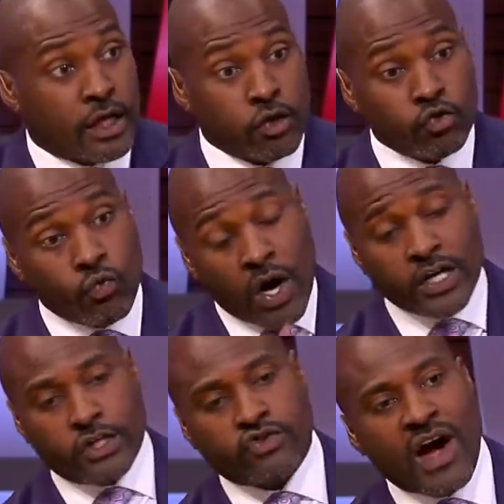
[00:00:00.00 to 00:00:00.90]
including
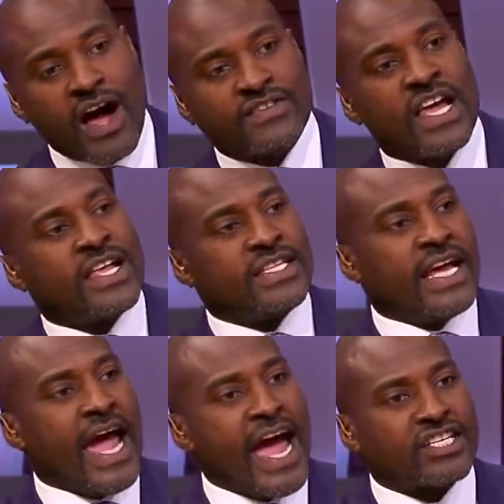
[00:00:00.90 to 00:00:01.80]
one of the drives?
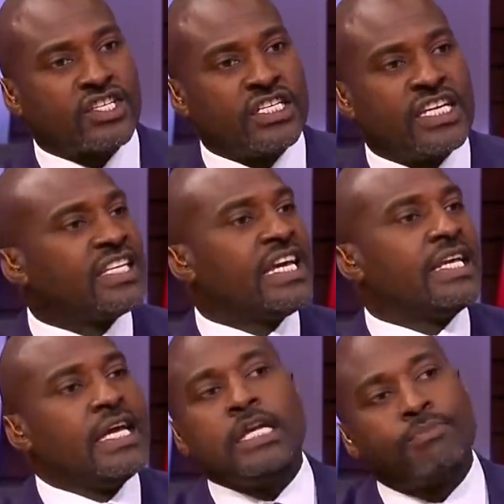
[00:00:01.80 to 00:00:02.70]
They actually didn't
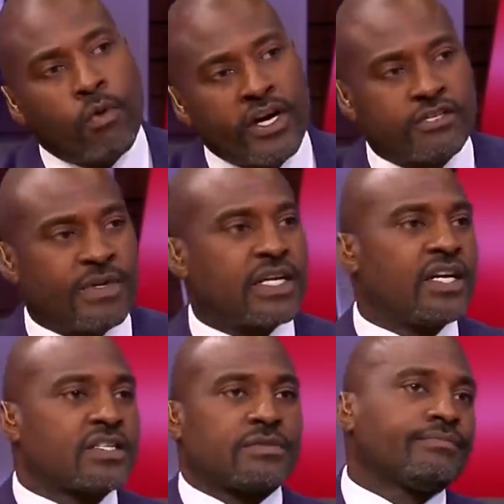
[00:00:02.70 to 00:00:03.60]
get any points
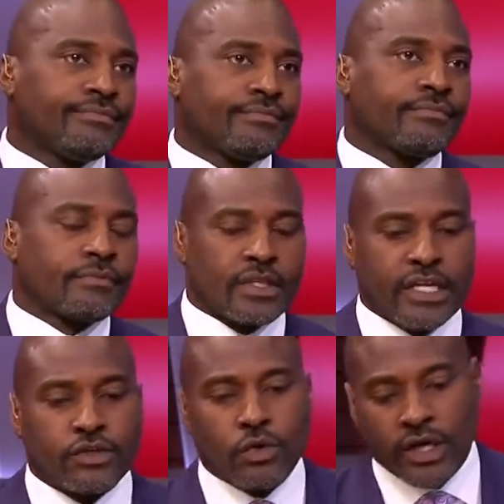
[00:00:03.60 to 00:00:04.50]
because
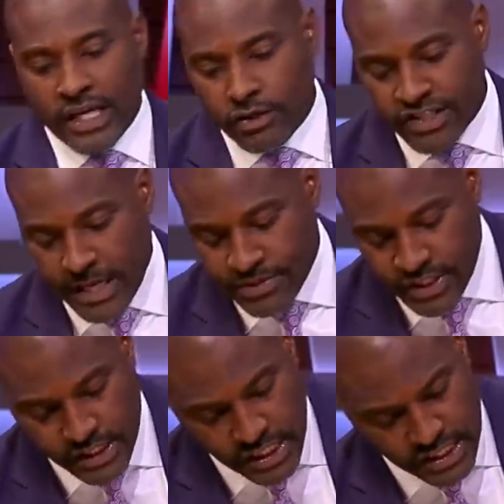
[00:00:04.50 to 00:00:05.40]
they threw an
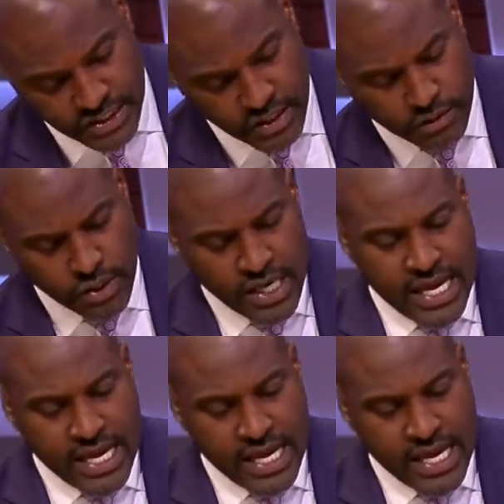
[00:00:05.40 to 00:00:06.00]
interception in the end zone.